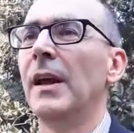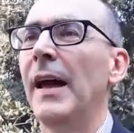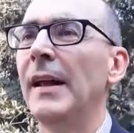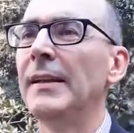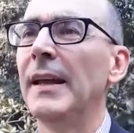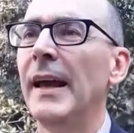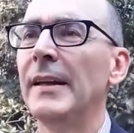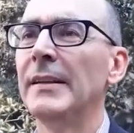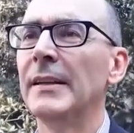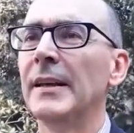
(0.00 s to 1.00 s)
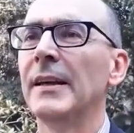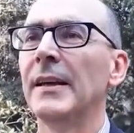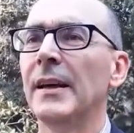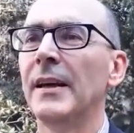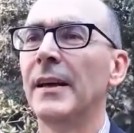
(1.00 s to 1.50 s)
and, and uh,
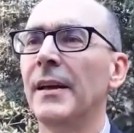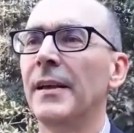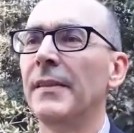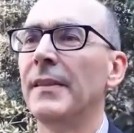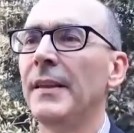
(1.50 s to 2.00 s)
uh,